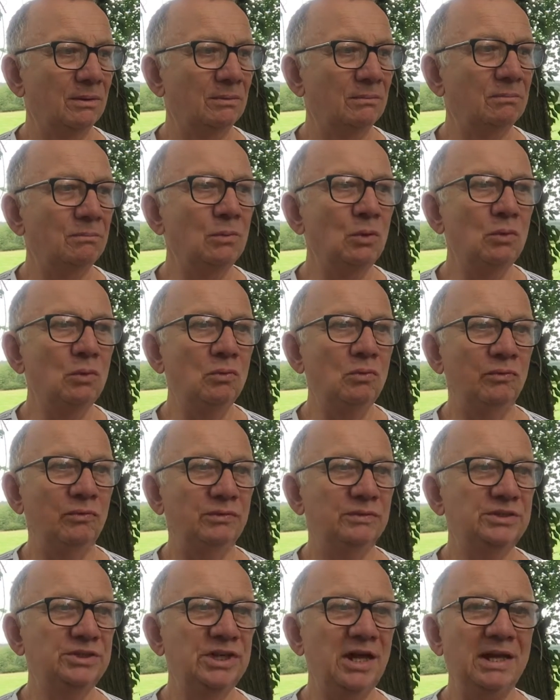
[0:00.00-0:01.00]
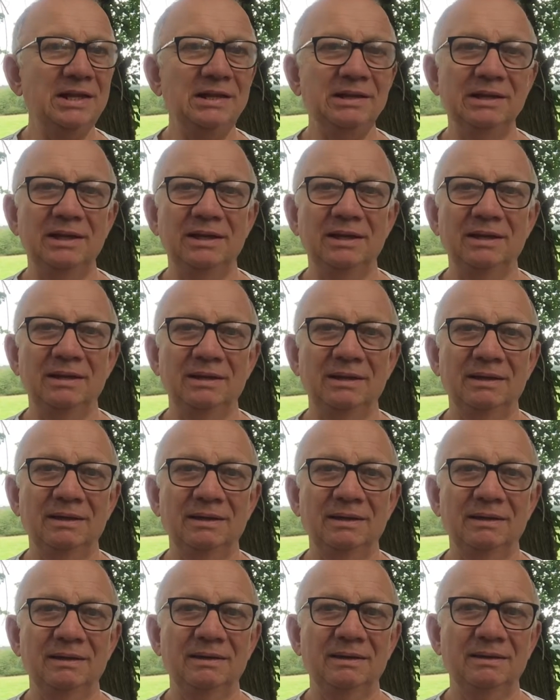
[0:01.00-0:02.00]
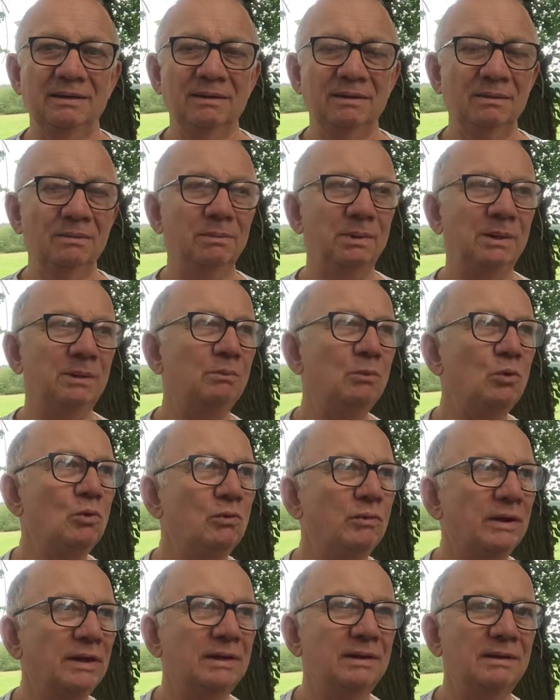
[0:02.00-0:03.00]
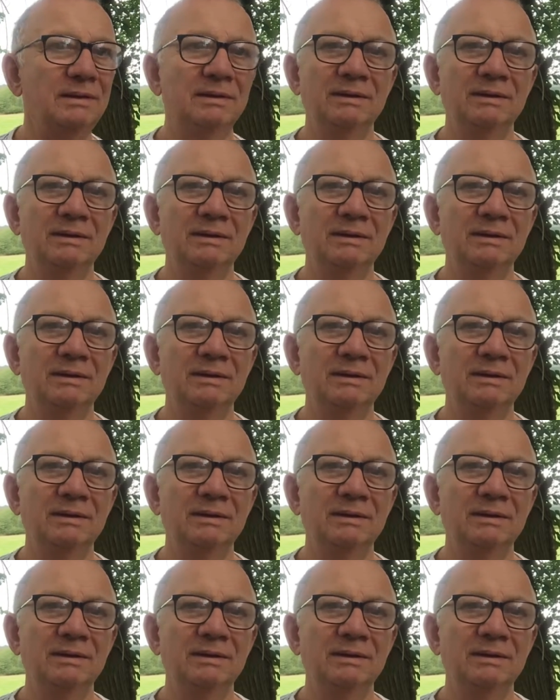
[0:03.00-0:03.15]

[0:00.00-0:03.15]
move gently. But move it.